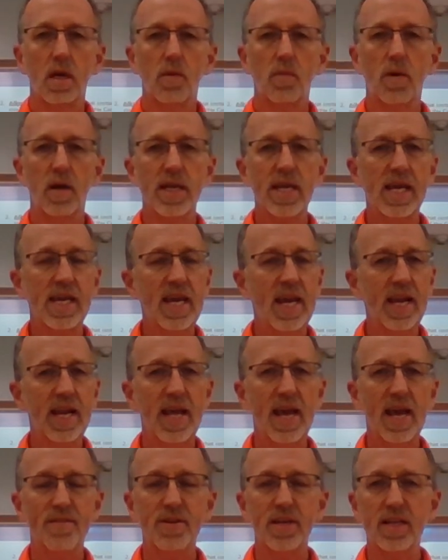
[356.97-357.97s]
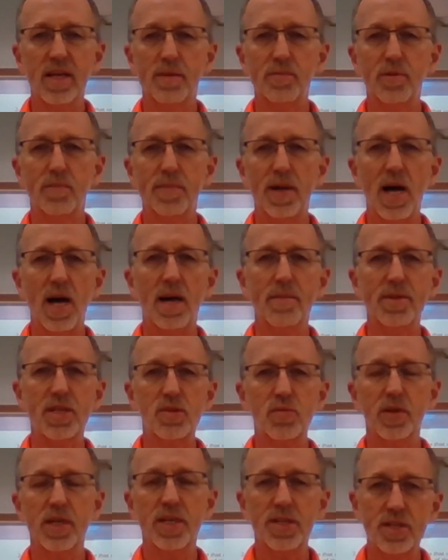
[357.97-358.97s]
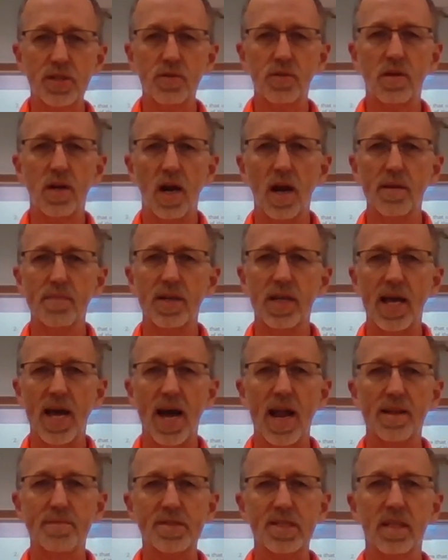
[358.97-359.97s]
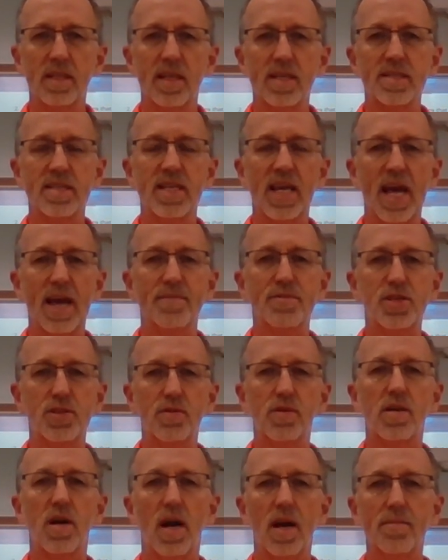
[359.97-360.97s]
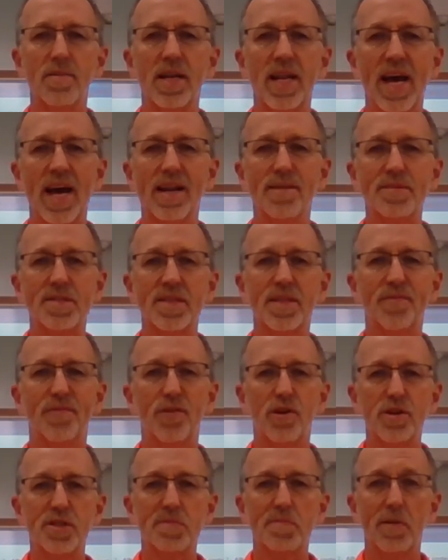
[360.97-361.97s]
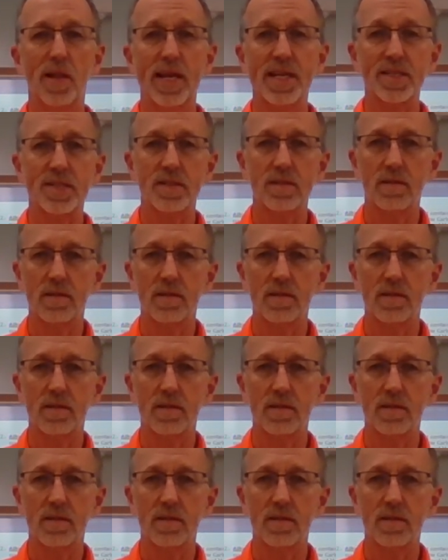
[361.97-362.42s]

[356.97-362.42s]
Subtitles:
Well, you can't have a double bond between two carbon atoms unless you have two carbon atoms in the first place,